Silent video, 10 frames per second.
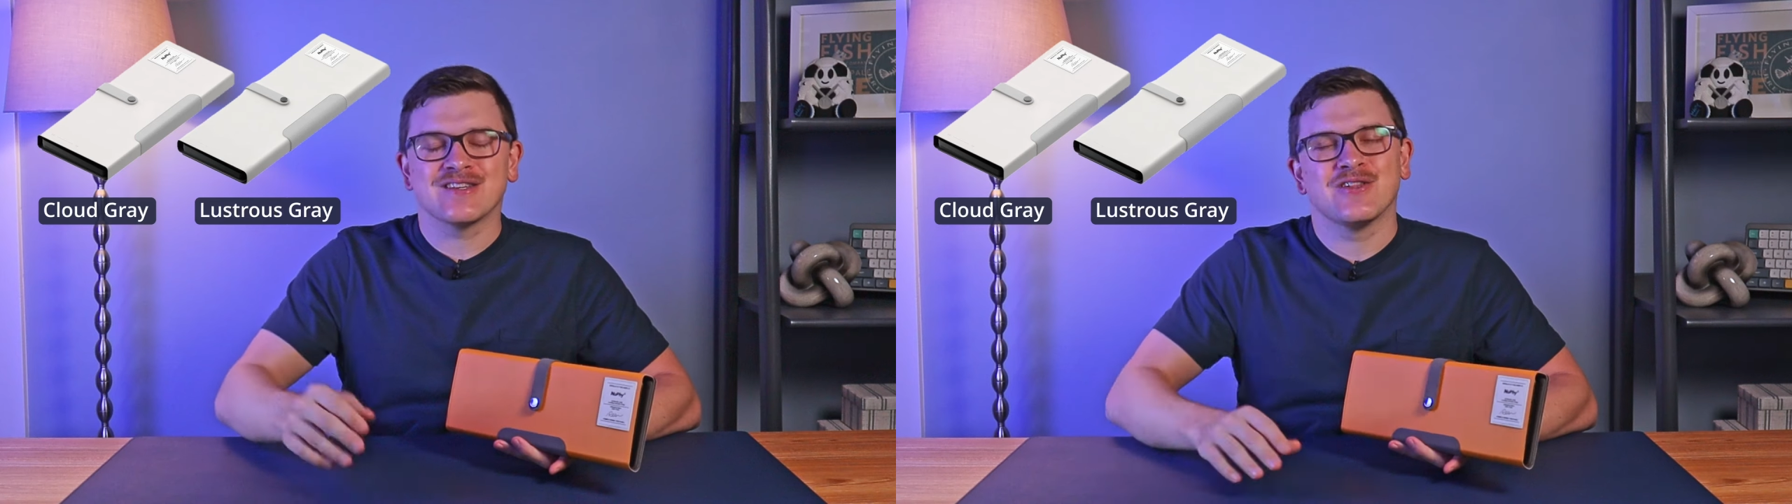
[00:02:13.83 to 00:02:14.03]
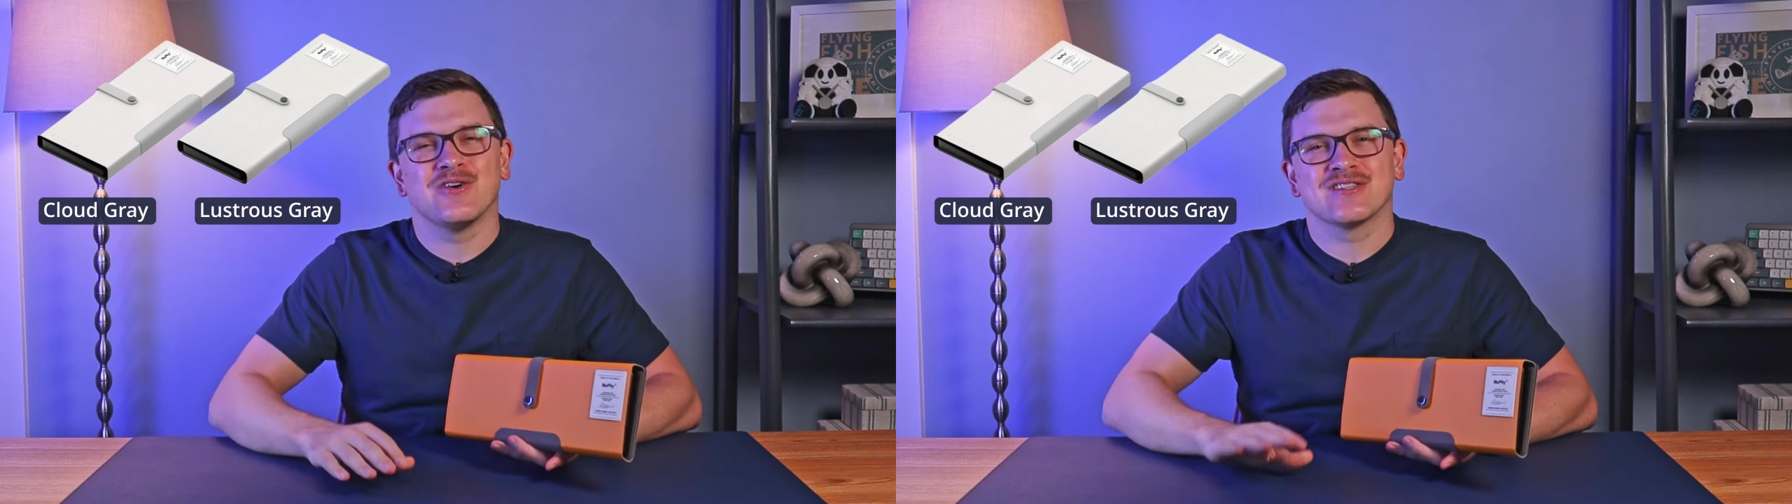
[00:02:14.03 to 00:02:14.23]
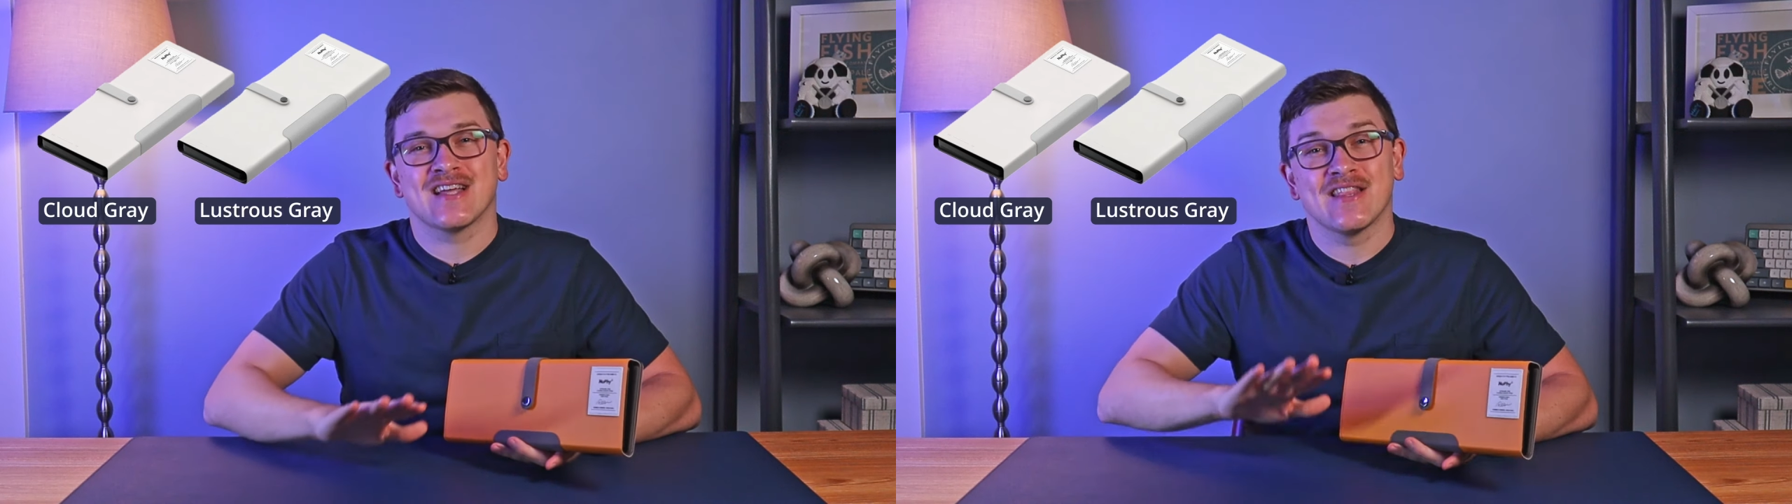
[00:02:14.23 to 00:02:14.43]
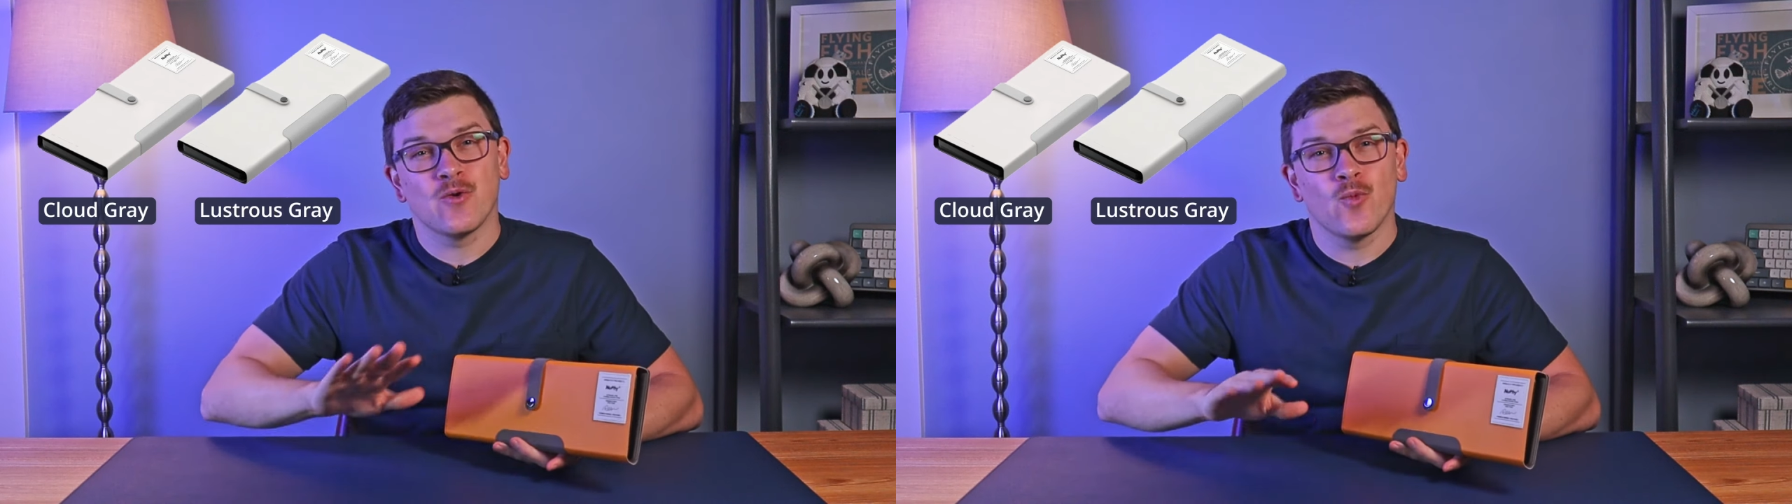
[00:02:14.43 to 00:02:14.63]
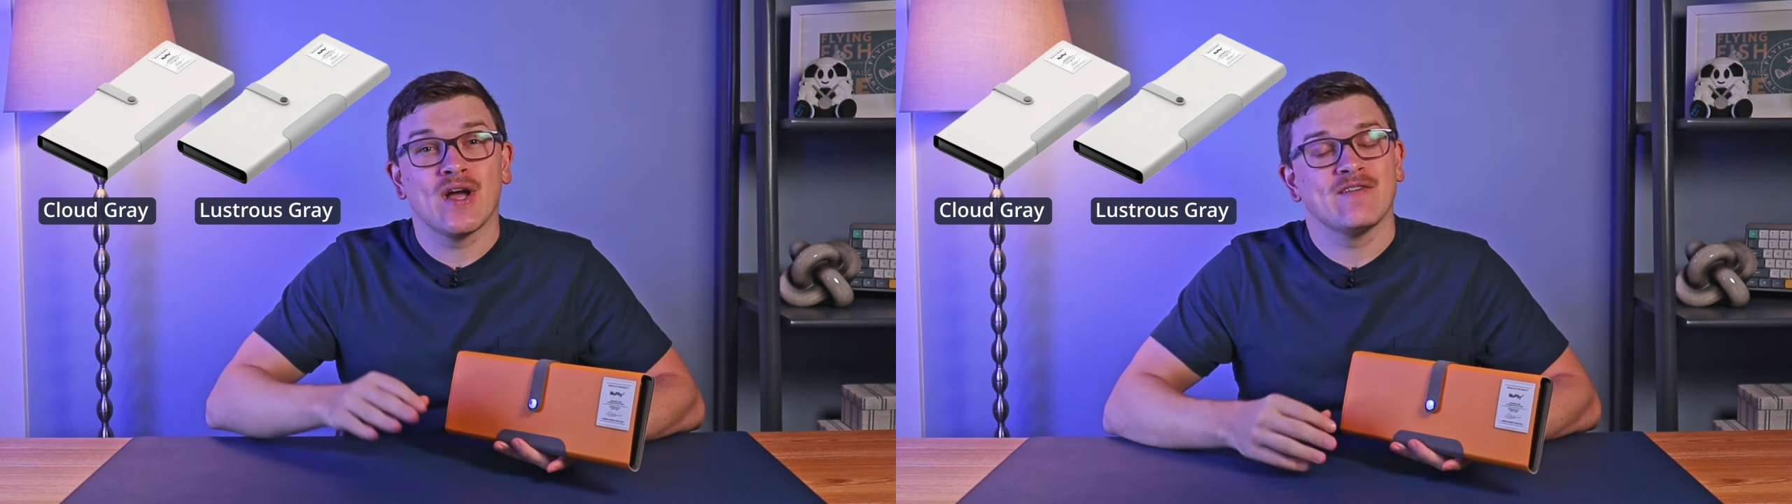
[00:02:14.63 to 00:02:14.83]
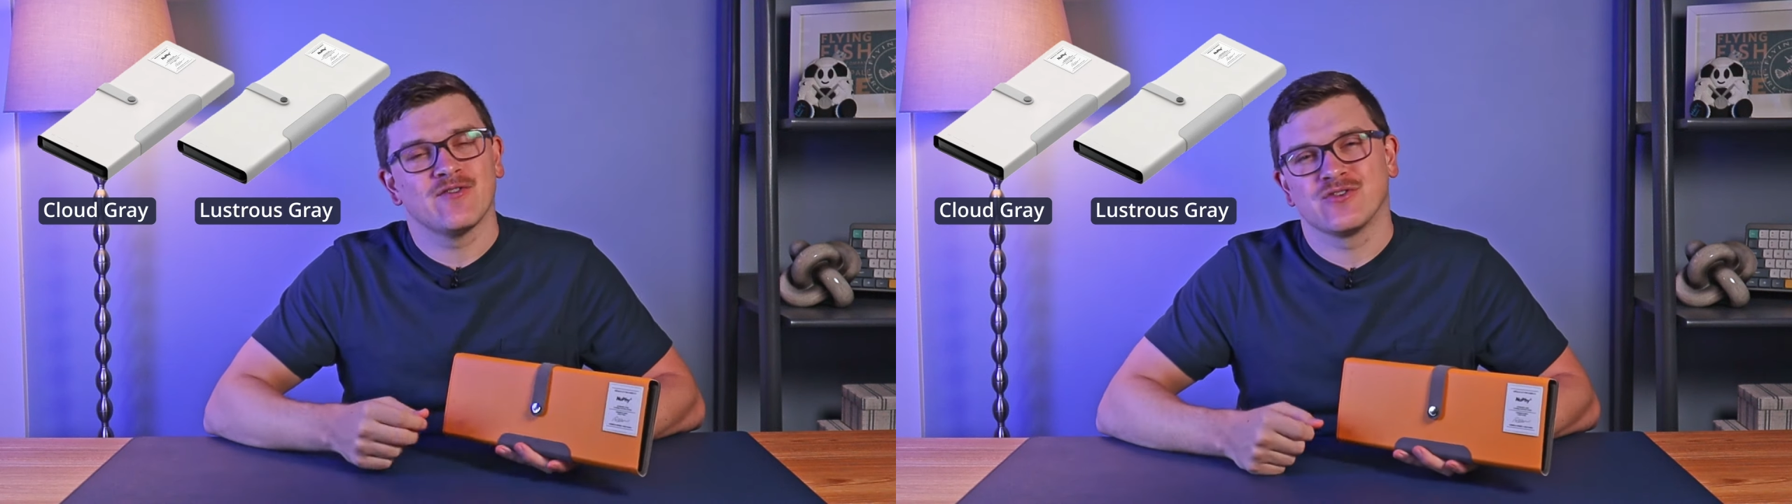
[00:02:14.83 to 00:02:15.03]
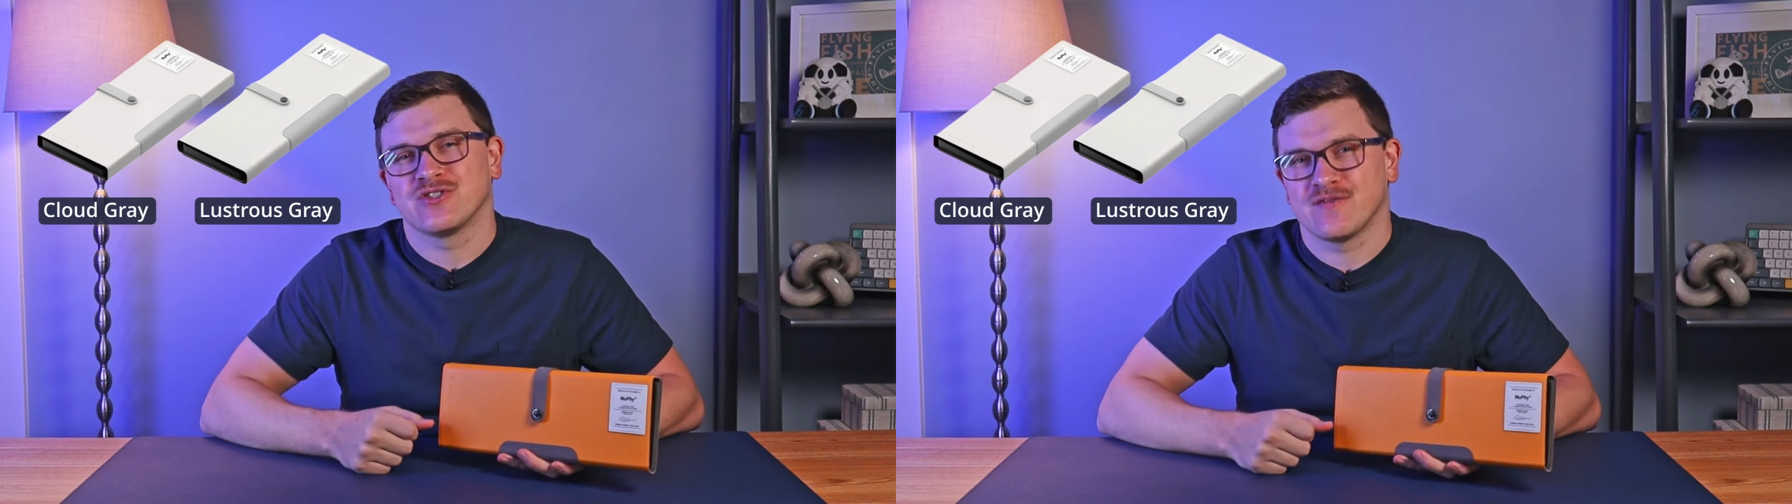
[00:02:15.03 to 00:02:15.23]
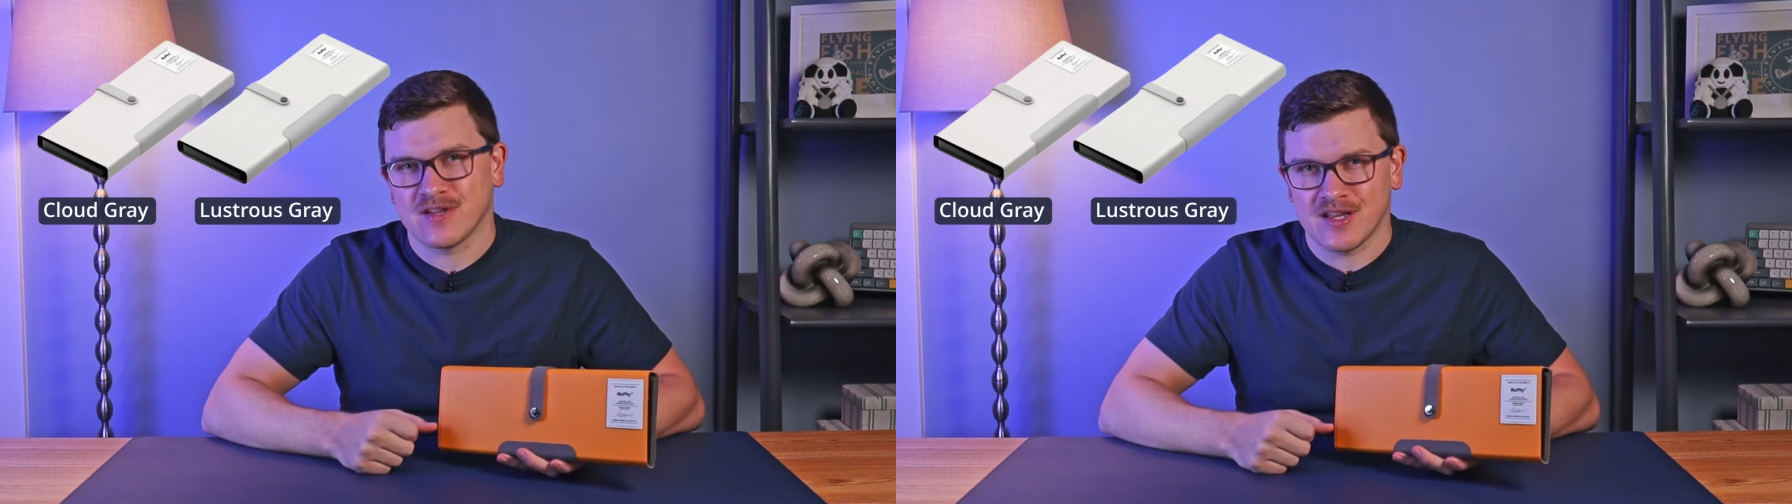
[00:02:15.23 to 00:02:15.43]
alongside the white
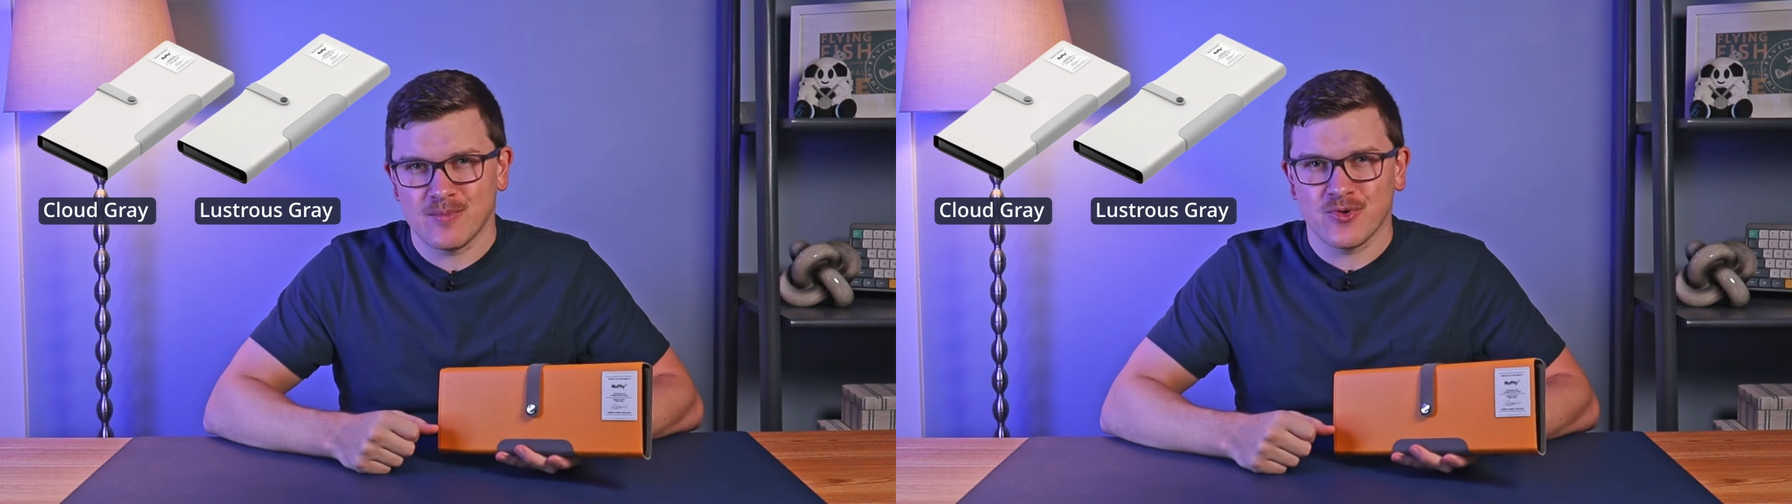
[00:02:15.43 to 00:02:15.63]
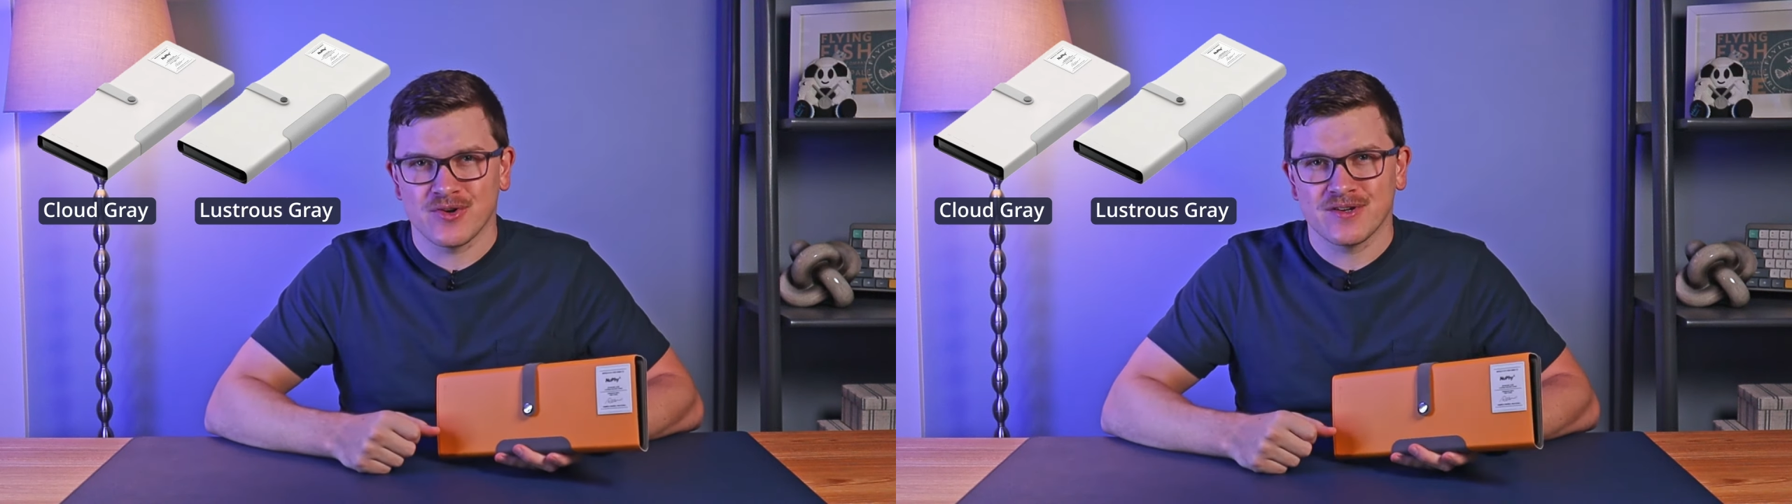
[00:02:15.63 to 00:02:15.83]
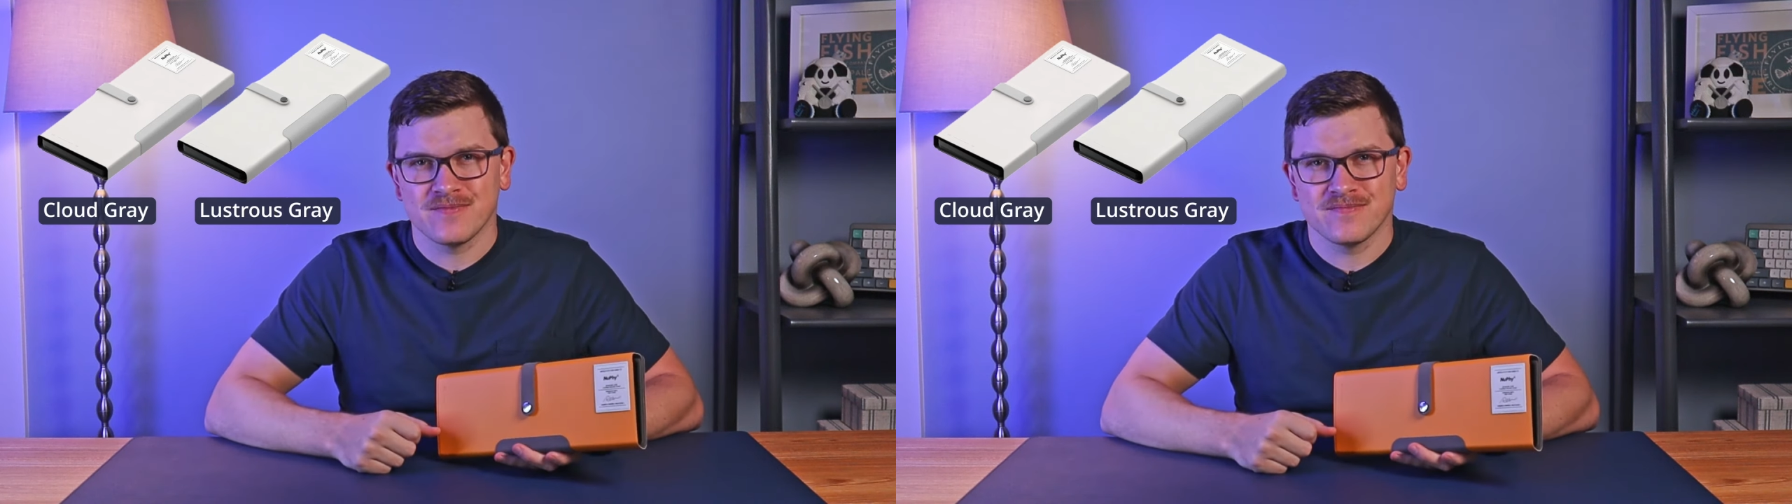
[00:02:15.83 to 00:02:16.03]
version of the keyboard.